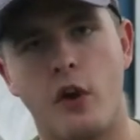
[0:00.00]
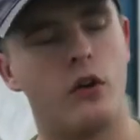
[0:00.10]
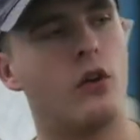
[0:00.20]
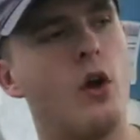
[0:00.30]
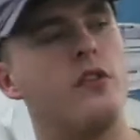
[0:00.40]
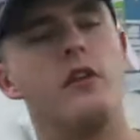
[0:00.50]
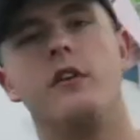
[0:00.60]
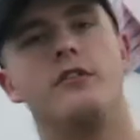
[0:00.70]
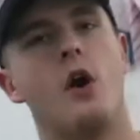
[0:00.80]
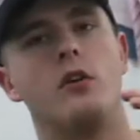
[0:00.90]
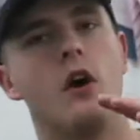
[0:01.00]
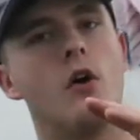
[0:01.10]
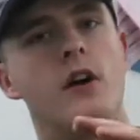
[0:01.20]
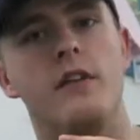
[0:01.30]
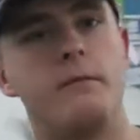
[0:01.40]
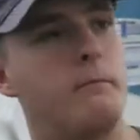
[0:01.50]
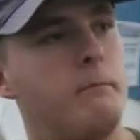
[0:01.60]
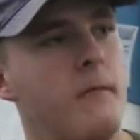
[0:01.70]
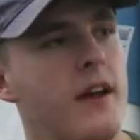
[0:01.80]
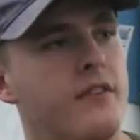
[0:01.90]
Don't go, to, don't go if,
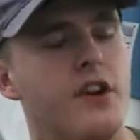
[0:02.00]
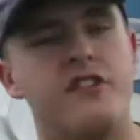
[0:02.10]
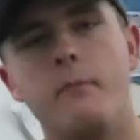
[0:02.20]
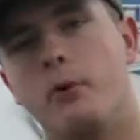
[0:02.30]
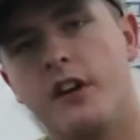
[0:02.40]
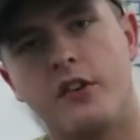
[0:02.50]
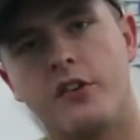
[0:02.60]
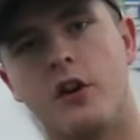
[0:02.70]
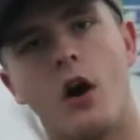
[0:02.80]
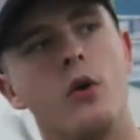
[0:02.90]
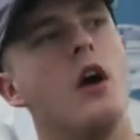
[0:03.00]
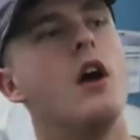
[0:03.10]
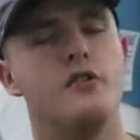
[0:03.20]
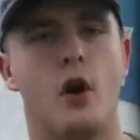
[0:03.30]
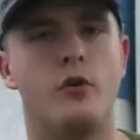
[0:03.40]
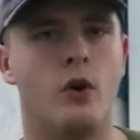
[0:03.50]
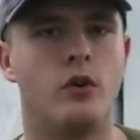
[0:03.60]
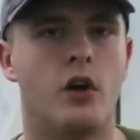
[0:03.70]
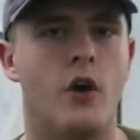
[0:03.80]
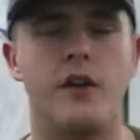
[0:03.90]
if your gym buddy doesn't go, don't not go.